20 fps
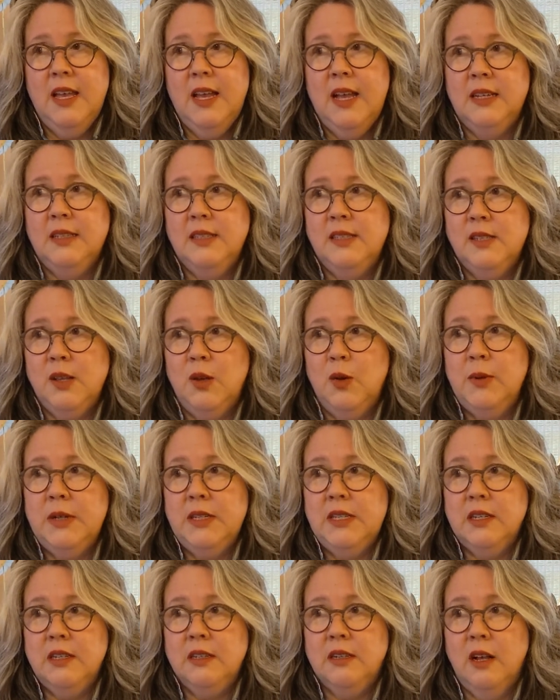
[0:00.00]
And so we
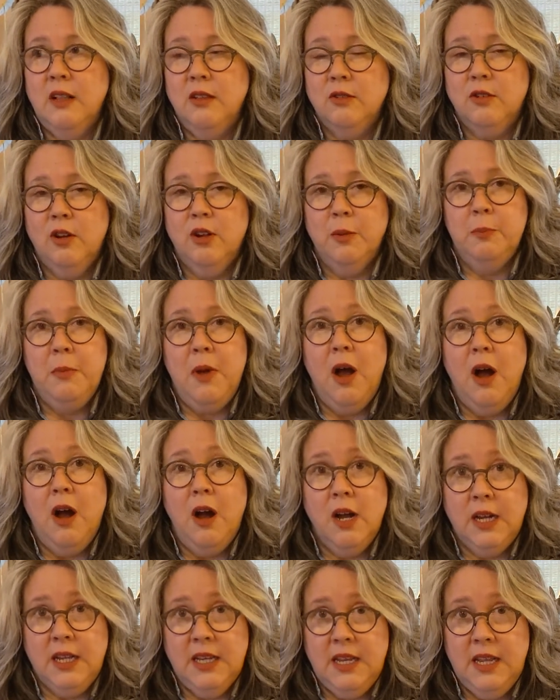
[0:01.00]
did a color called
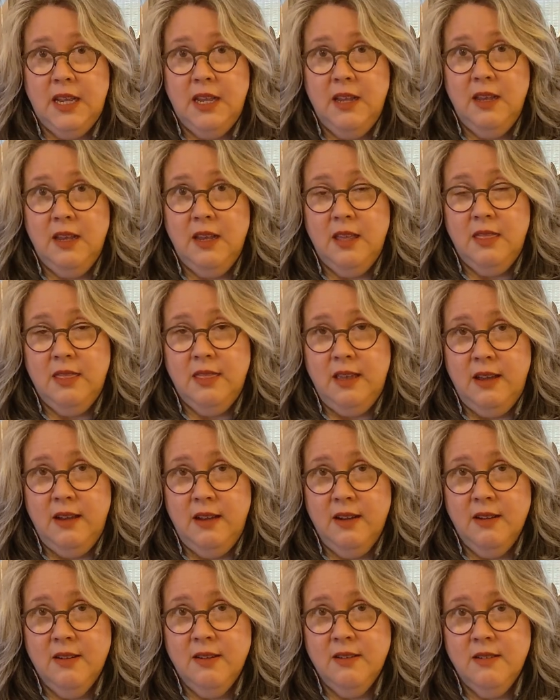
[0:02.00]
mahogany in
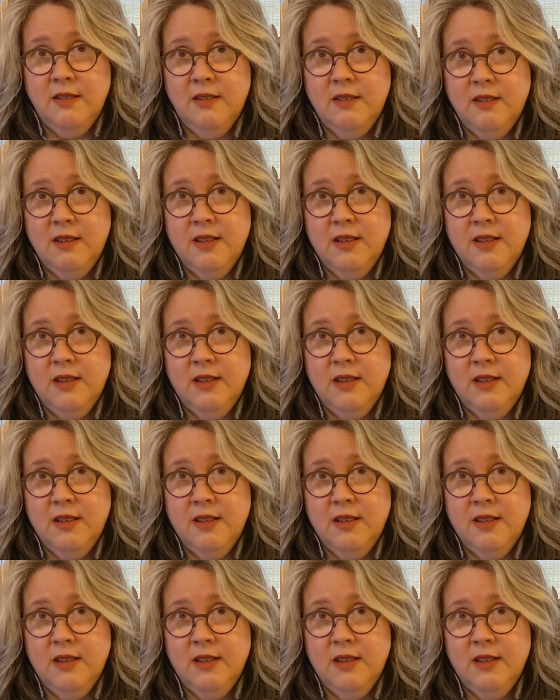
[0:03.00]
there.